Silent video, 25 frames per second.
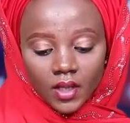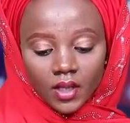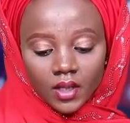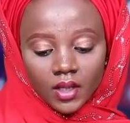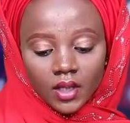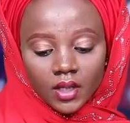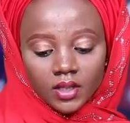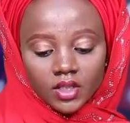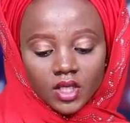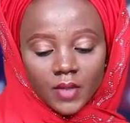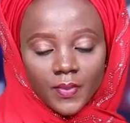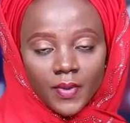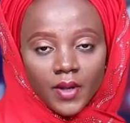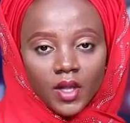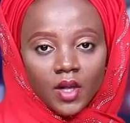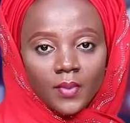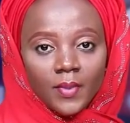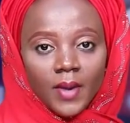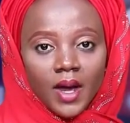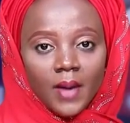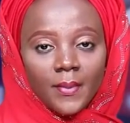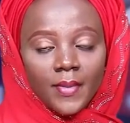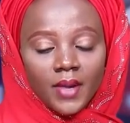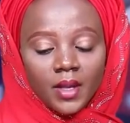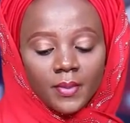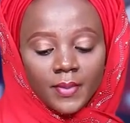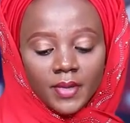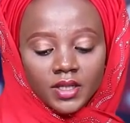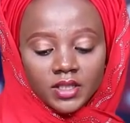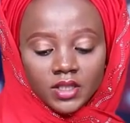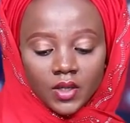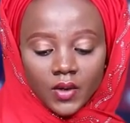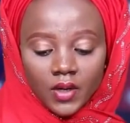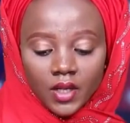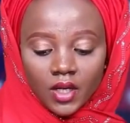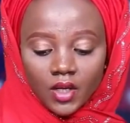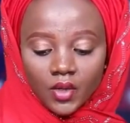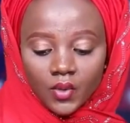Dr. Bello Muhammad
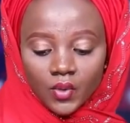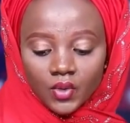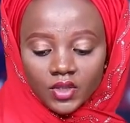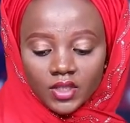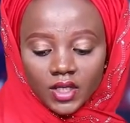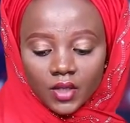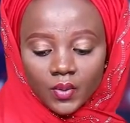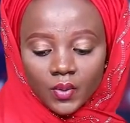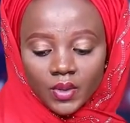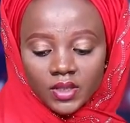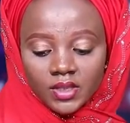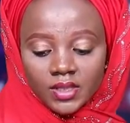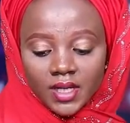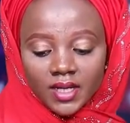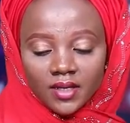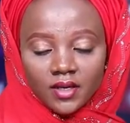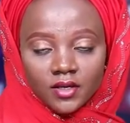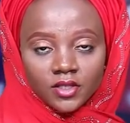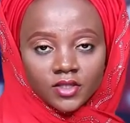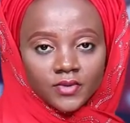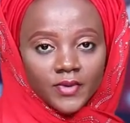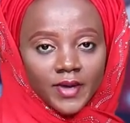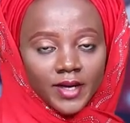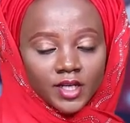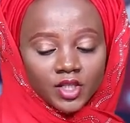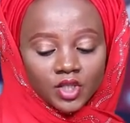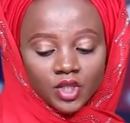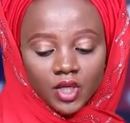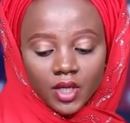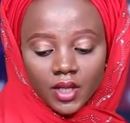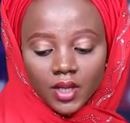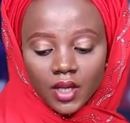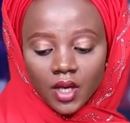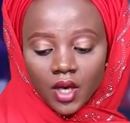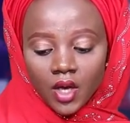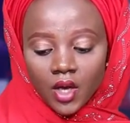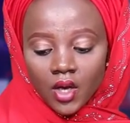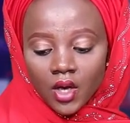Matawalli noted with satisfaction
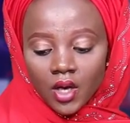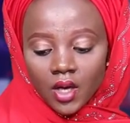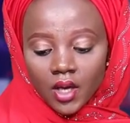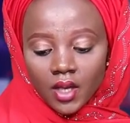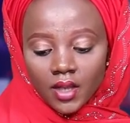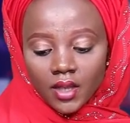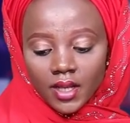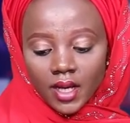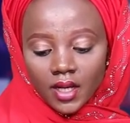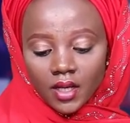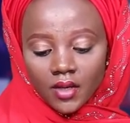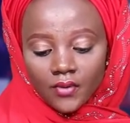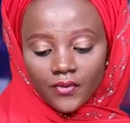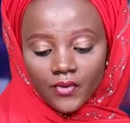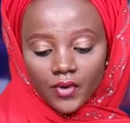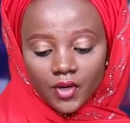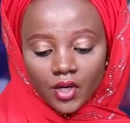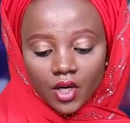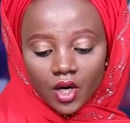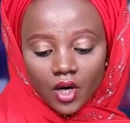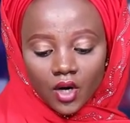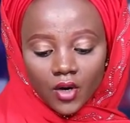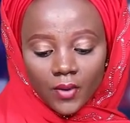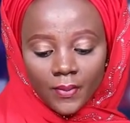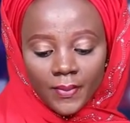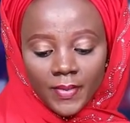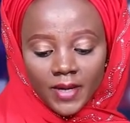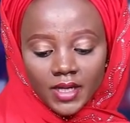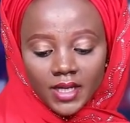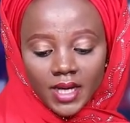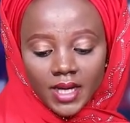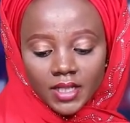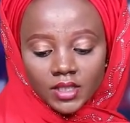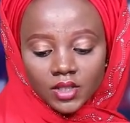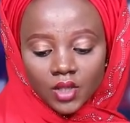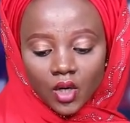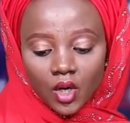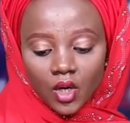that the federal government
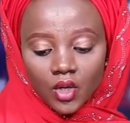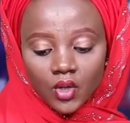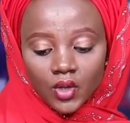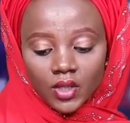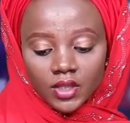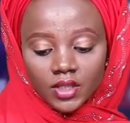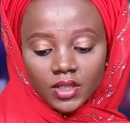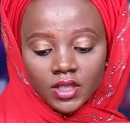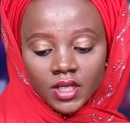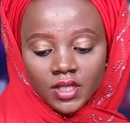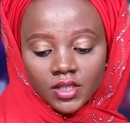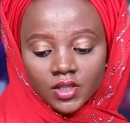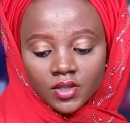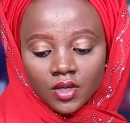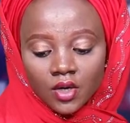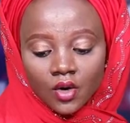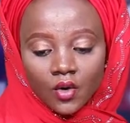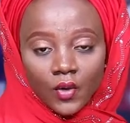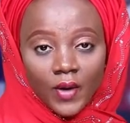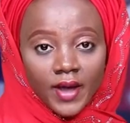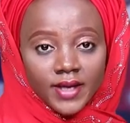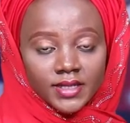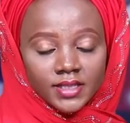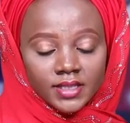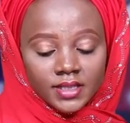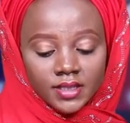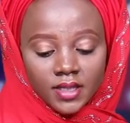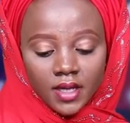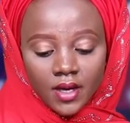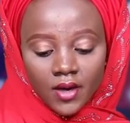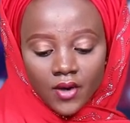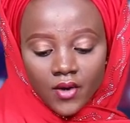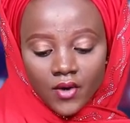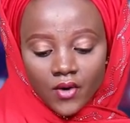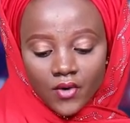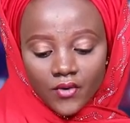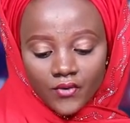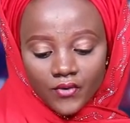has honored his request
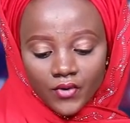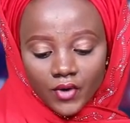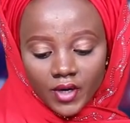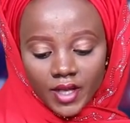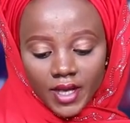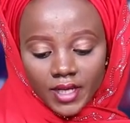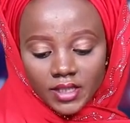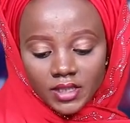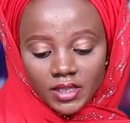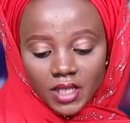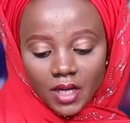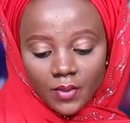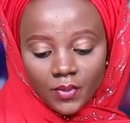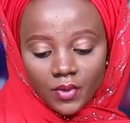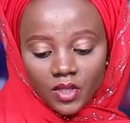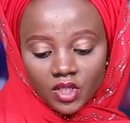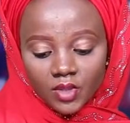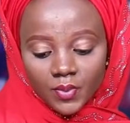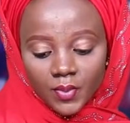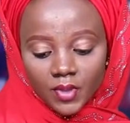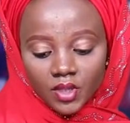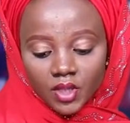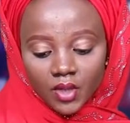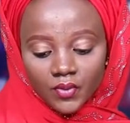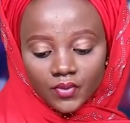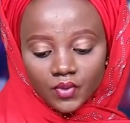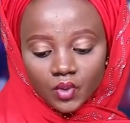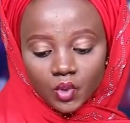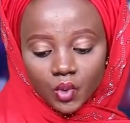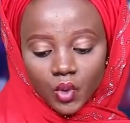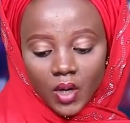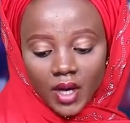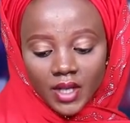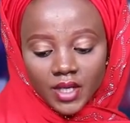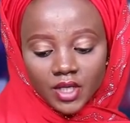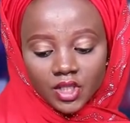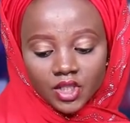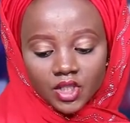for the establishment of two
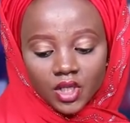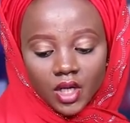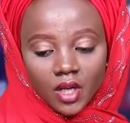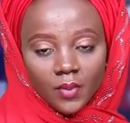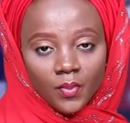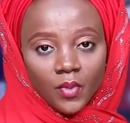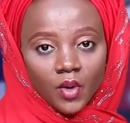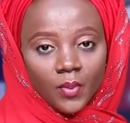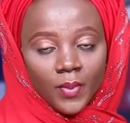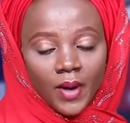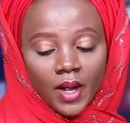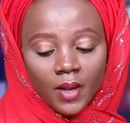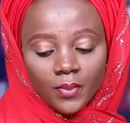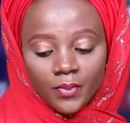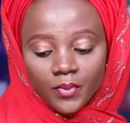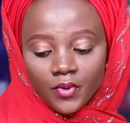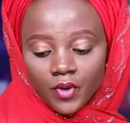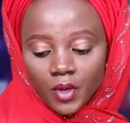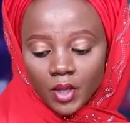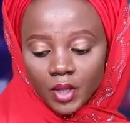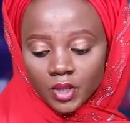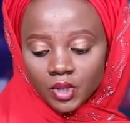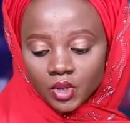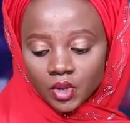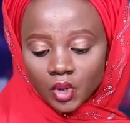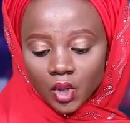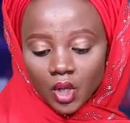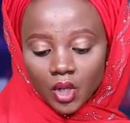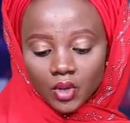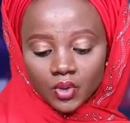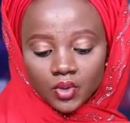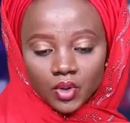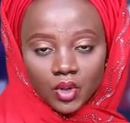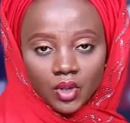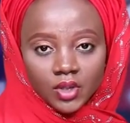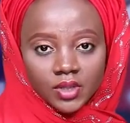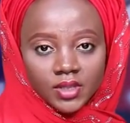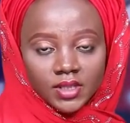additional mobile police
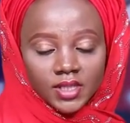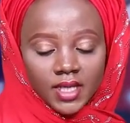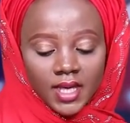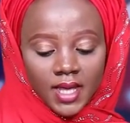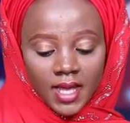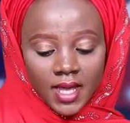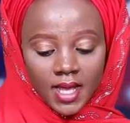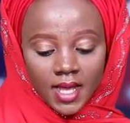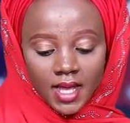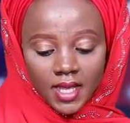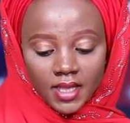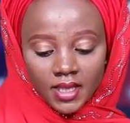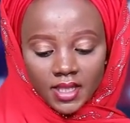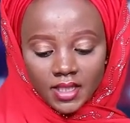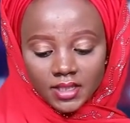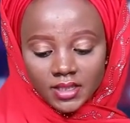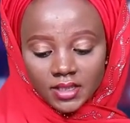squadrons in the